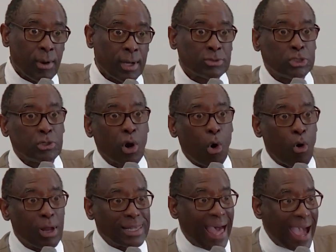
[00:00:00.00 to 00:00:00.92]
don't you go
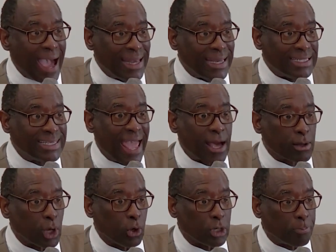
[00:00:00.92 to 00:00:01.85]
online and
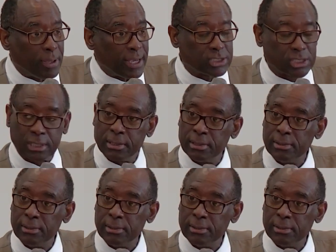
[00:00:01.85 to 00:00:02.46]
download a picture?